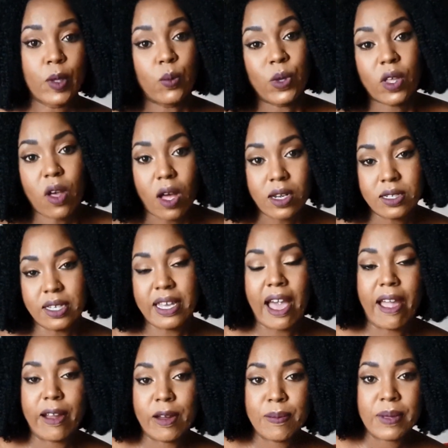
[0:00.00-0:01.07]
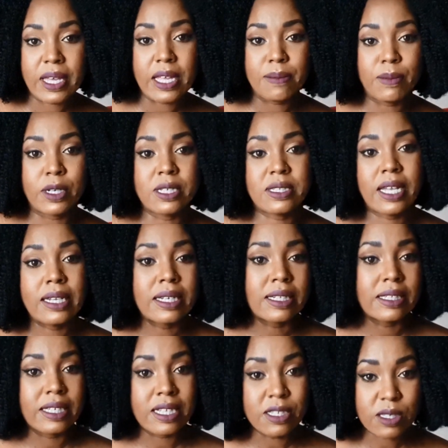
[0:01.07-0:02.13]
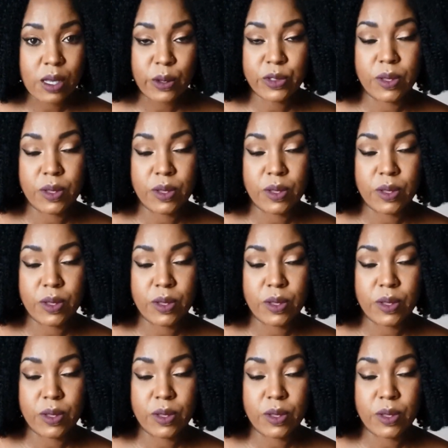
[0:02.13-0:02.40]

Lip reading: we call it the Caribbean, but it's technically in South